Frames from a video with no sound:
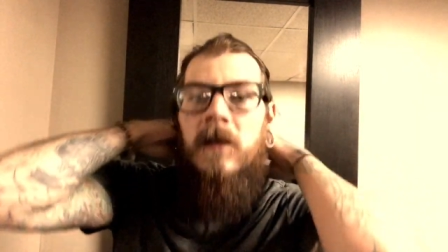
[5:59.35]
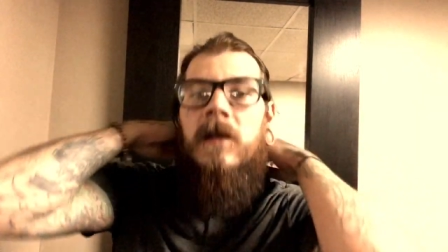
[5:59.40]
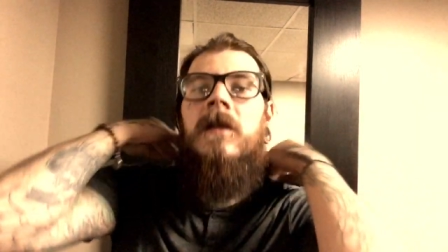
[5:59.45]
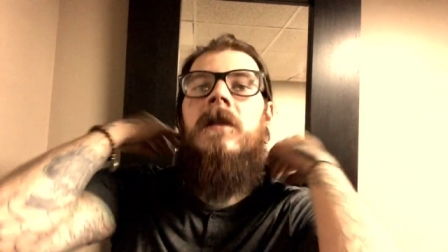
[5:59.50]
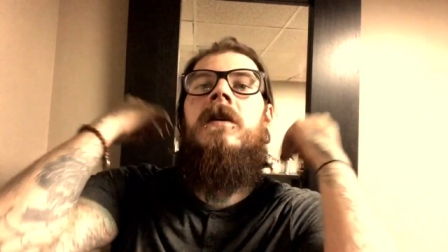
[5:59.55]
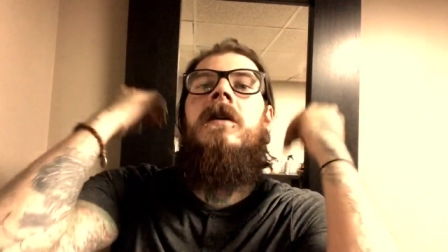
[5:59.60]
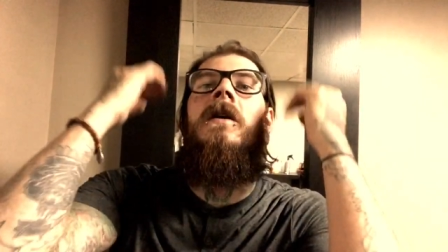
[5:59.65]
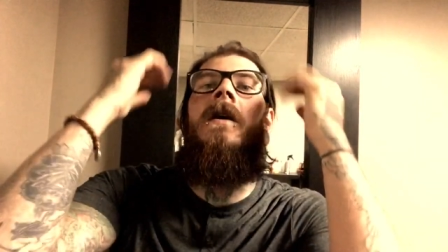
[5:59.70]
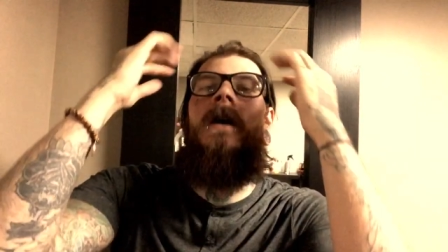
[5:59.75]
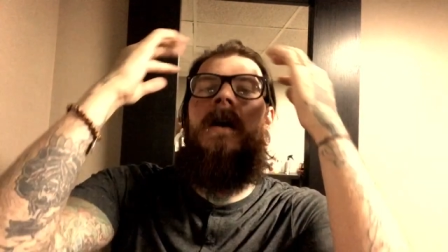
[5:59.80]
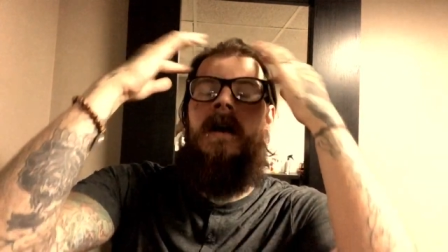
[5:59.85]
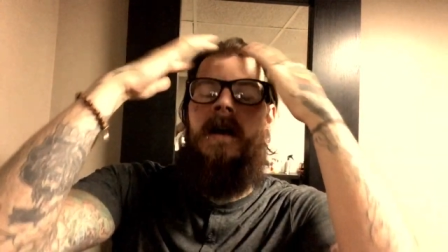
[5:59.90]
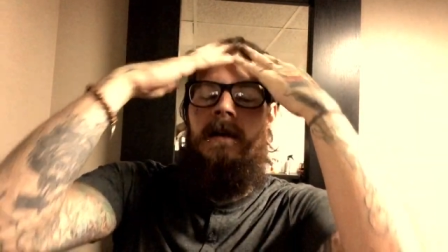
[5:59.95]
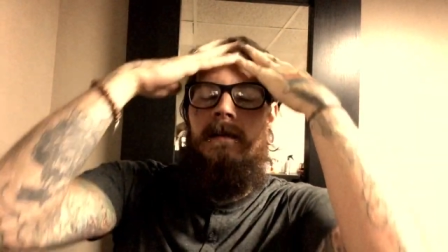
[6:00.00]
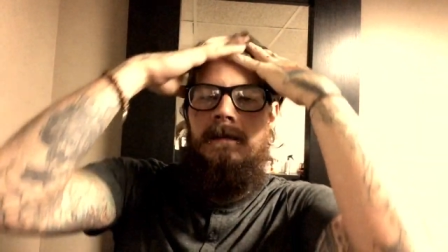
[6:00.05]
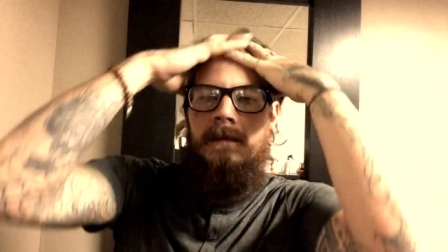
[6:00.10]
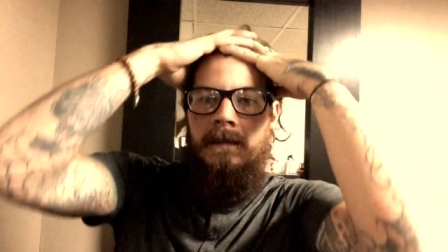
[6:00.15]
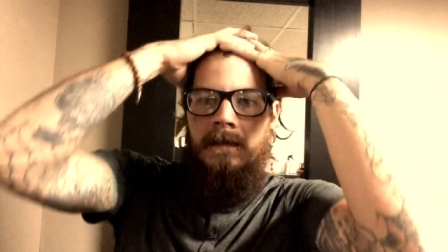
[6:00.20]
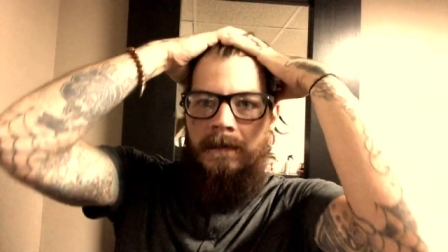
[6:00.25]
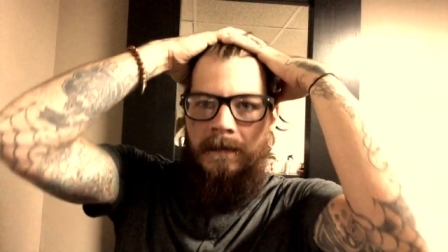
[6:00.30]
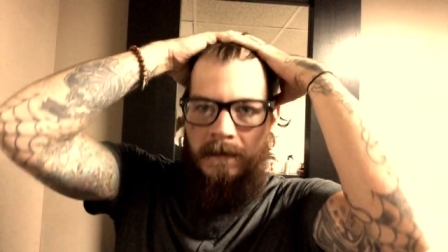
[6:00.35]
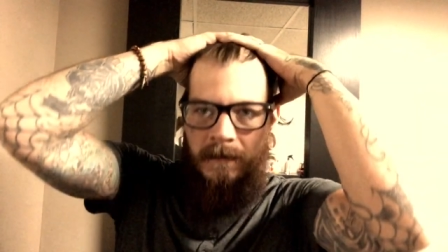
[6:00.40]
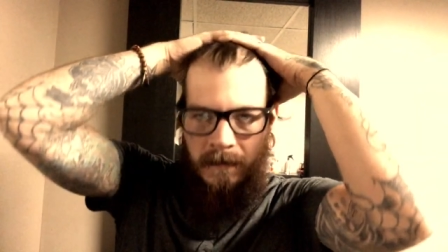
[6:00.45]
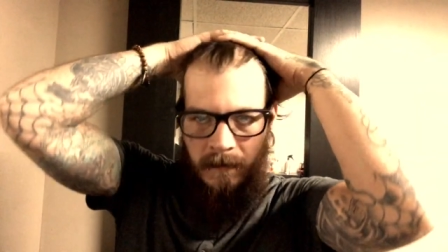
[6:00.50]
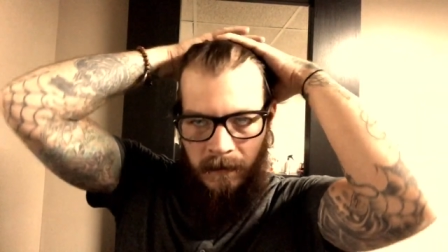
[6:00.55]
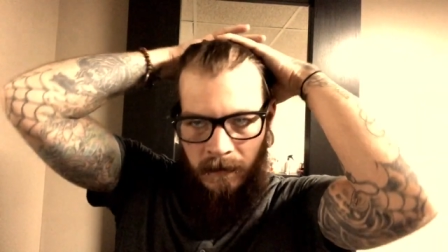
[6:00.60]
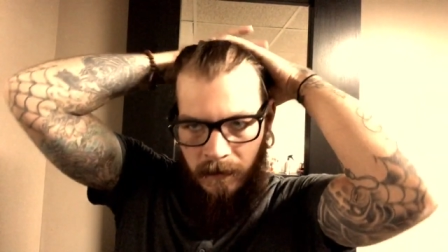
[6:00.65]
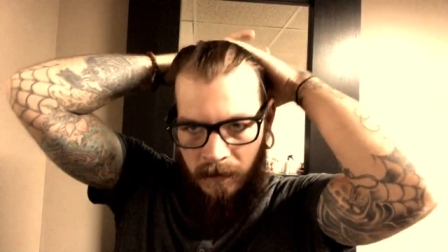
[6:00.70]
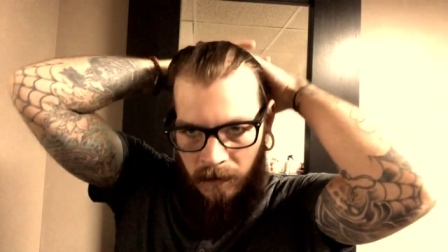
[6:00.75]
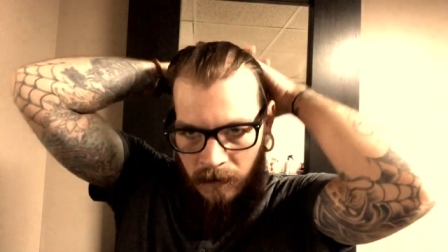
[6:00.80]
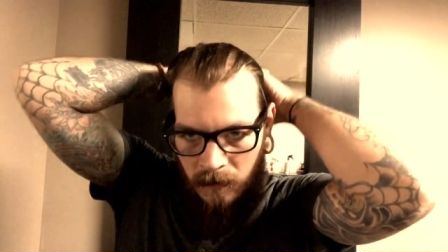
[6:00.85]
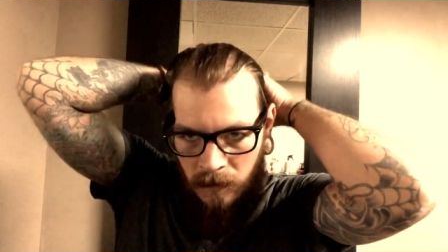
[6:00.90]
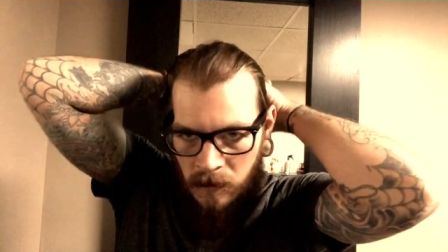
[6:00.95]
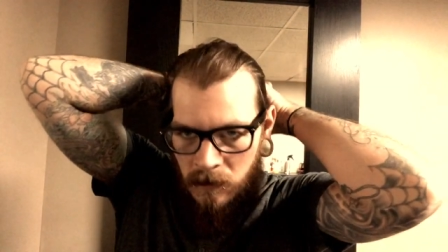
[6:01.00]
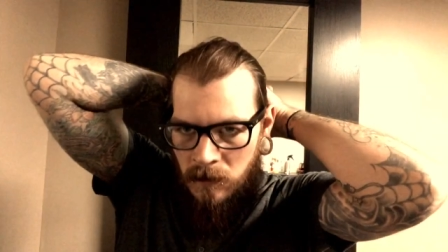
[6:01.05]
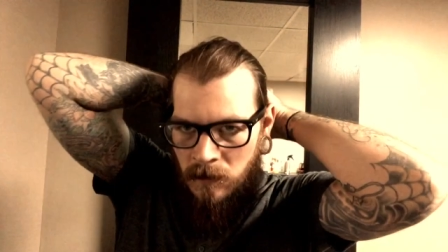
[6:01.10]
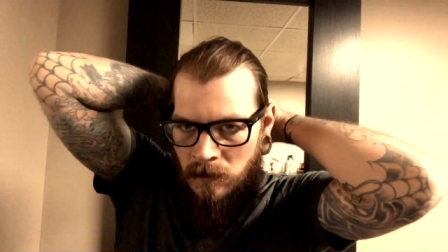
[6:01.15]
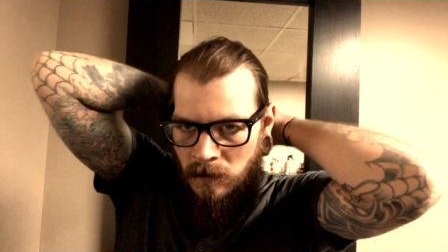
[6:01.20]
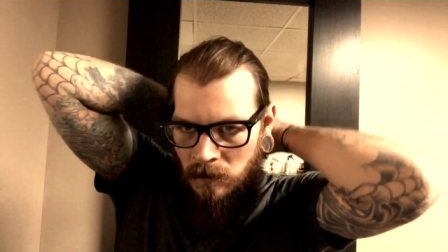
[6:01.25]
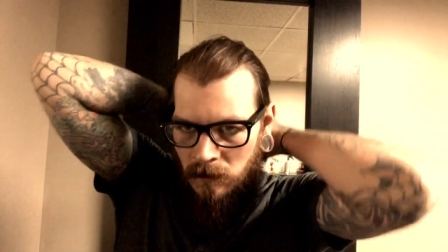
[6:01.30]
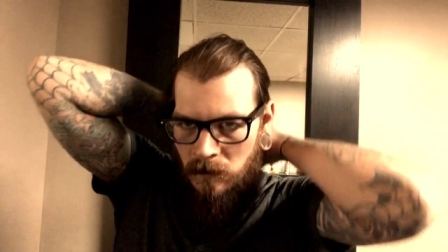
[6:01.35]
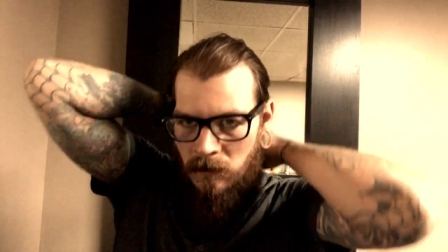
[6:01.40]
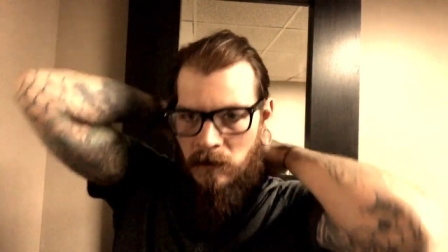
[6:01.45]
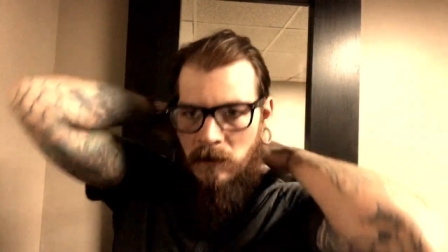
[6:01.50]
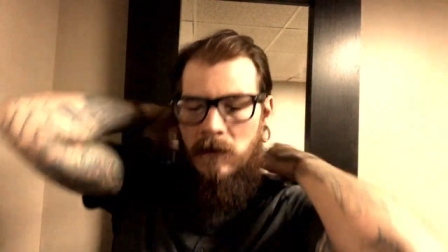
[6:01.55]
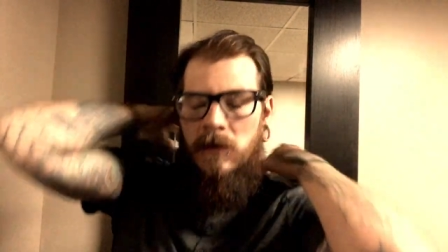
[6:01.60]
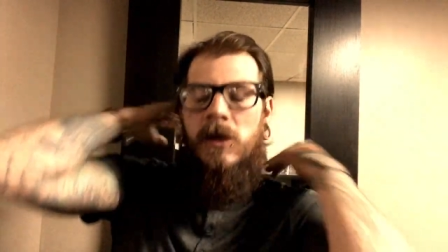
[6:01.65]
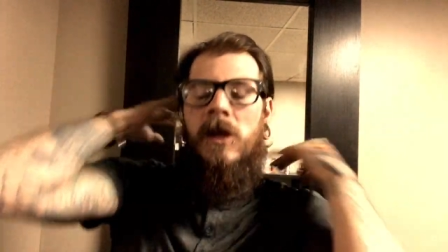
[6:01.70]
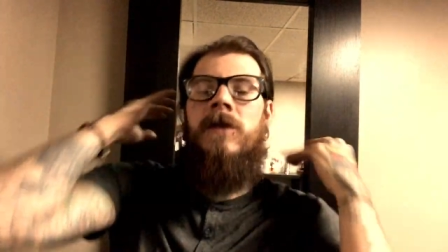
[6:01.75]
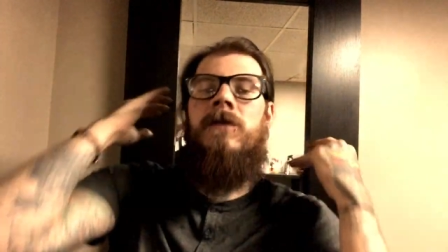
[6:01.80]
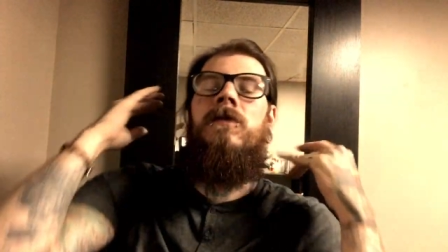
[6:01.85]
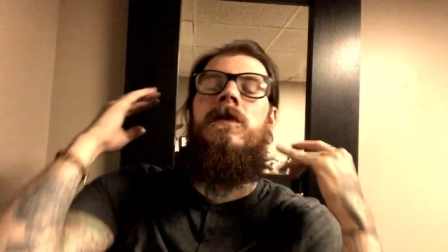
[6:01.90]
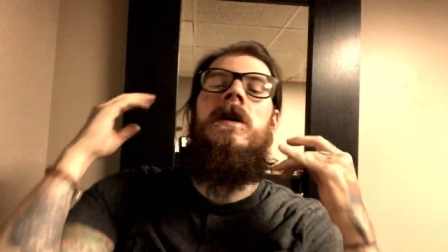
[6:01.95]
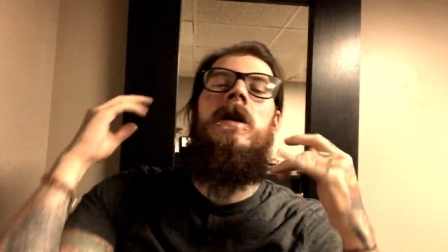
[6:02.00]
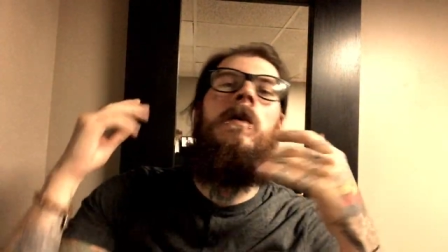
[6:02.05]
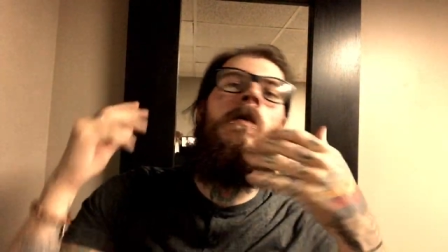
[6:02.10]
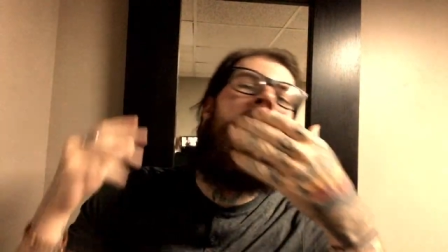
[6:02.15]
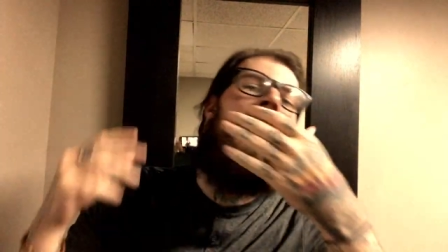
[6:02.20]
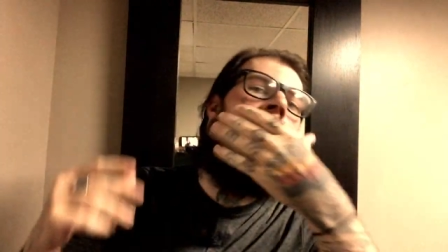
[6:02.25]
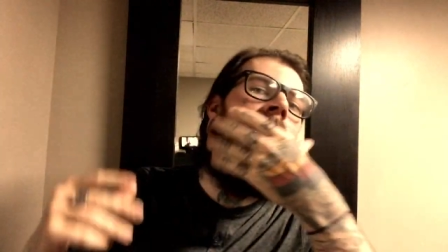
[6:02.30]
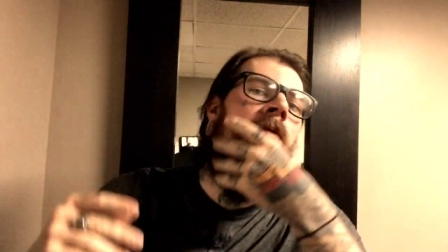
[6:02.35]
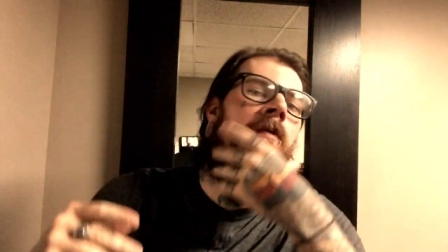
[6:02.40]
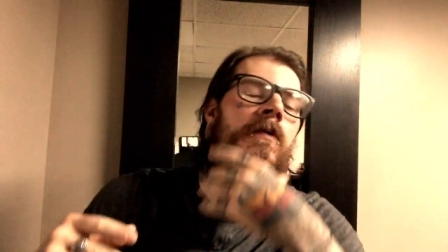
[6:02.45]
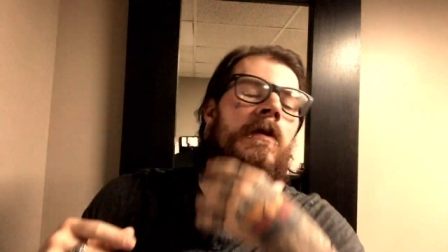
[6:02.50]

3-in-1